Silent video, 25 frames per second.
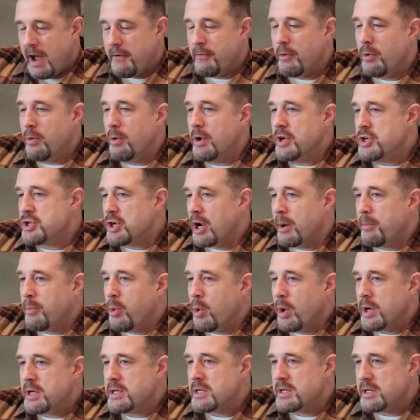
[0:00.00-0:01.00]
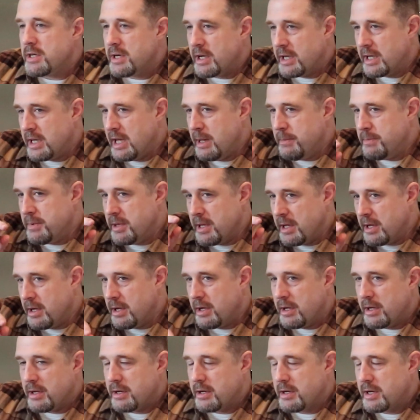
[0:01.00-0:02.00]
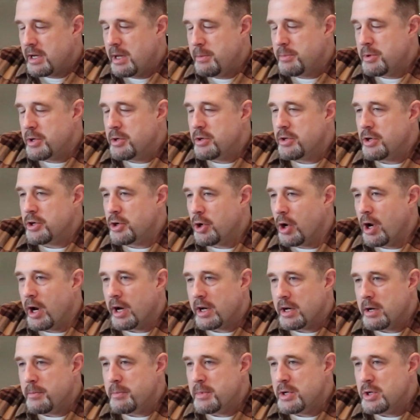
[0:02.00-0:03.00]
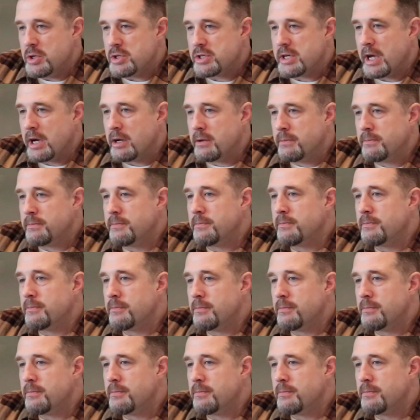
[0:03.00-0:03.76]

have a really sharp point and keep the drawing in a minute scale.